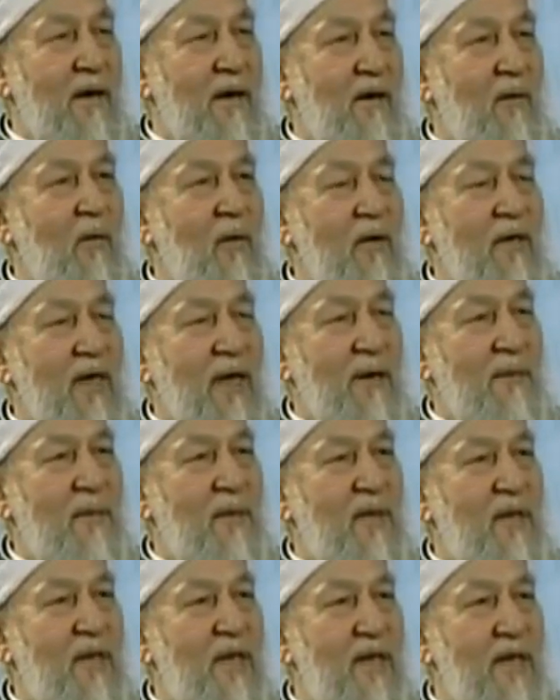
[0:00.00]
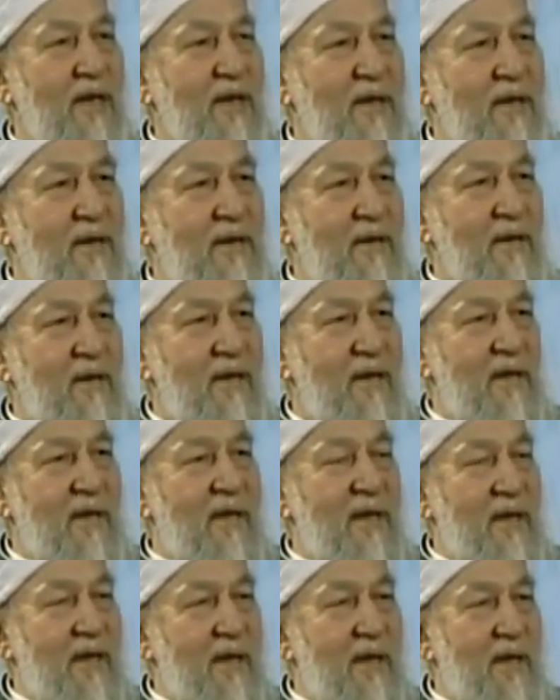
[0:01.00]
of what happened there
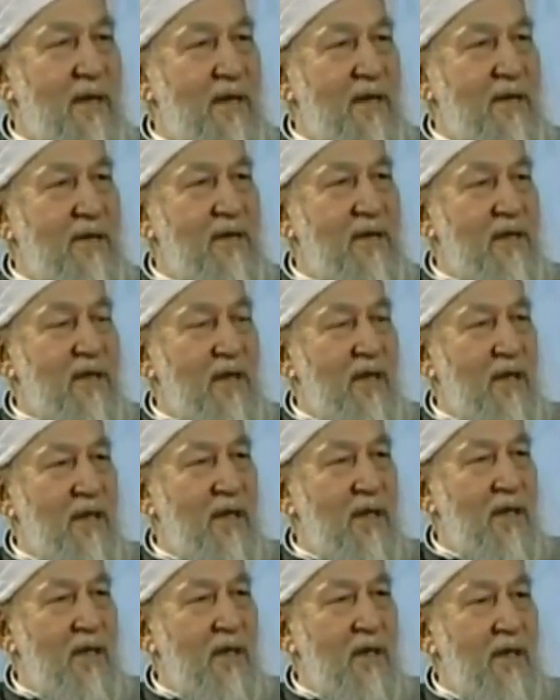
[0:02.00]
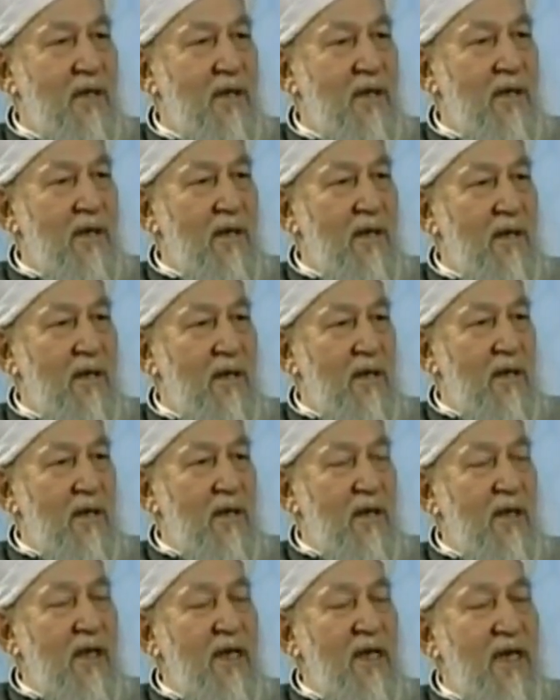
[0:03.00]
is uh,
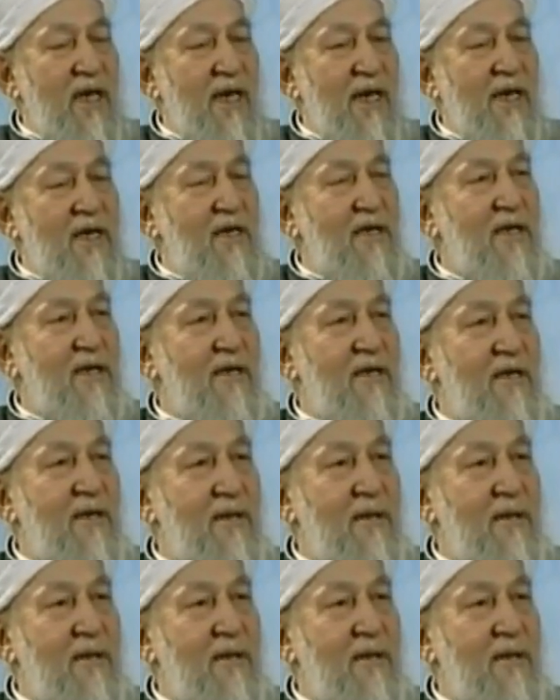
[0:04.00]
recollected